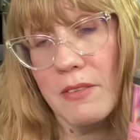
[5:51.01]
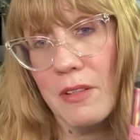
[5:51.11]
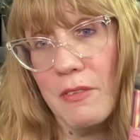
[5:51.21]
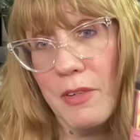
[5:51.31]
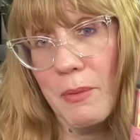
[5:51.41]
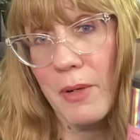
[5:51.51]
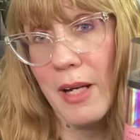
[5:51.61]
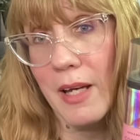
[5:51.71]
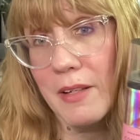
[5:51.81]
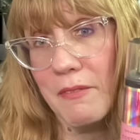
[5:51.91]
So if you were
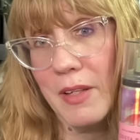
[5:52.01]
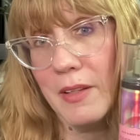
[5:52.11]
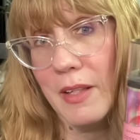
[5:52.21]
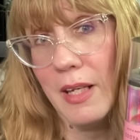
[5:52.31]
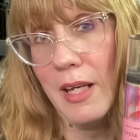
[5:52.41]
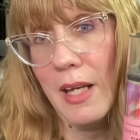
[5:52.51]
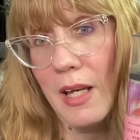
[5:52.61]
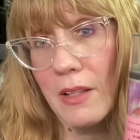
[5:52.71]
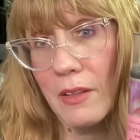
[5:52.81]
kind of in the